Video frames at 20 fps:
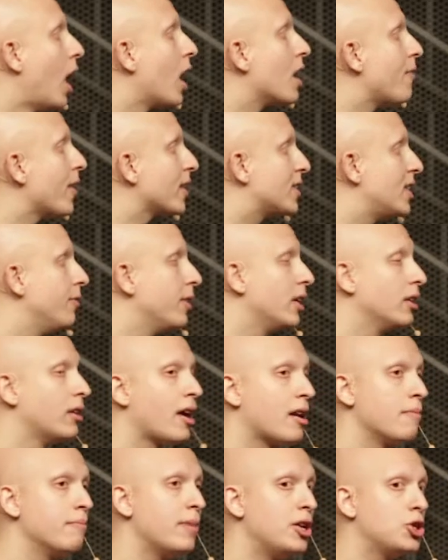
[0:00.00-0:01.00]
lot of activity, a
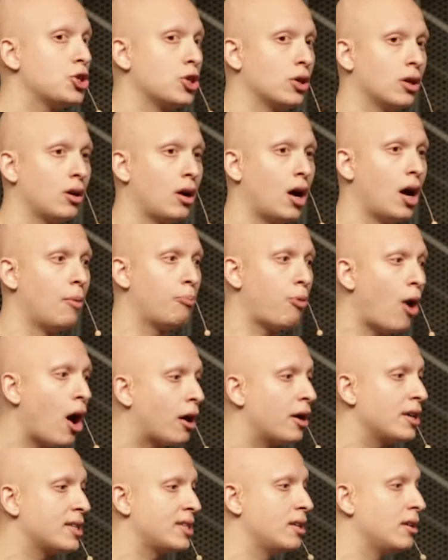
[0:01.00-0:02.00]
lot of major
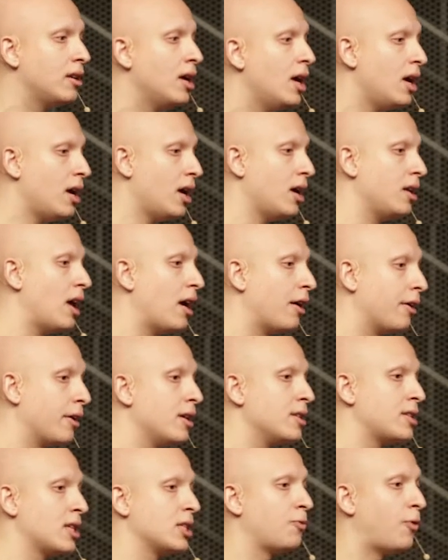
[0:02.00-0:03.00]
progress in
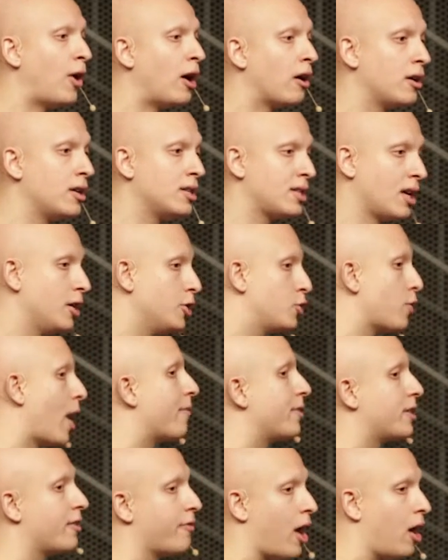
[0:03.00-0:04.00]
areas as far as
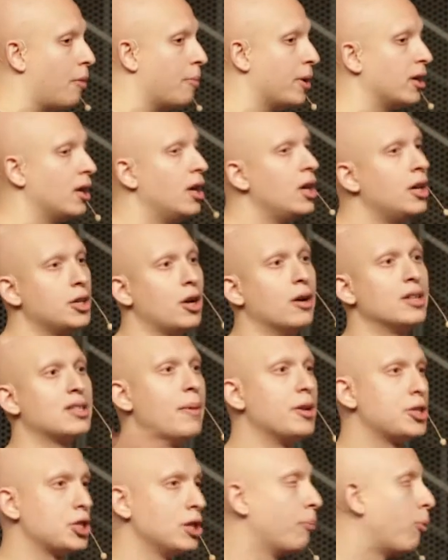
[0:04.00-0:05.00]
driver development,
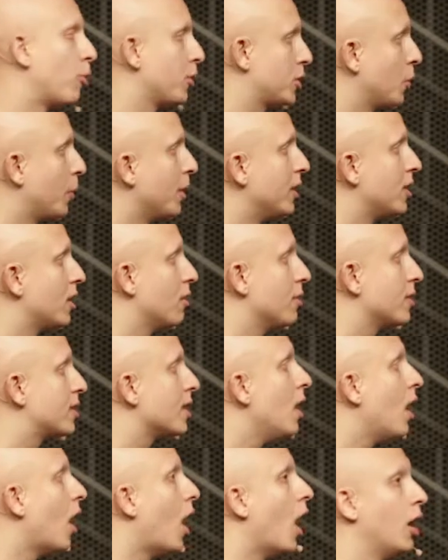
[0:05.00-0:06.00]
as I mentioned, a port to
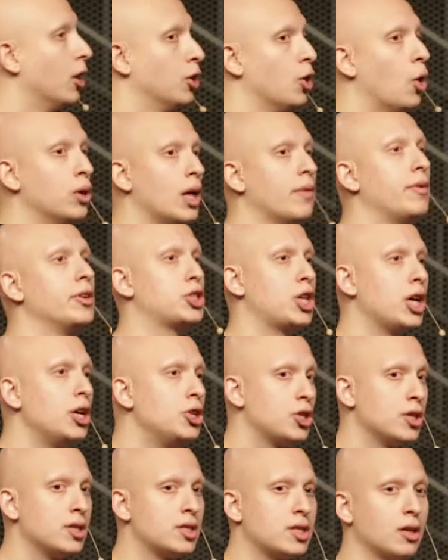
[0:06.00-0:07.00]
Windows, low-level
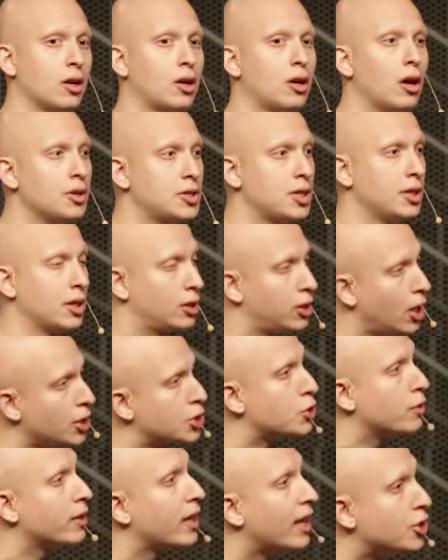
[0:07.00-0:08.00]
changes to the
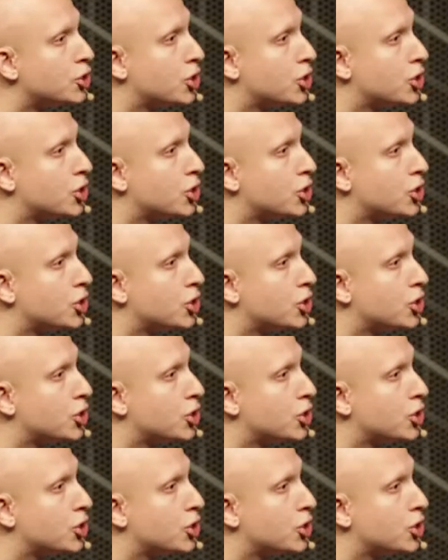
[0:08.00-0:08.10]
clustering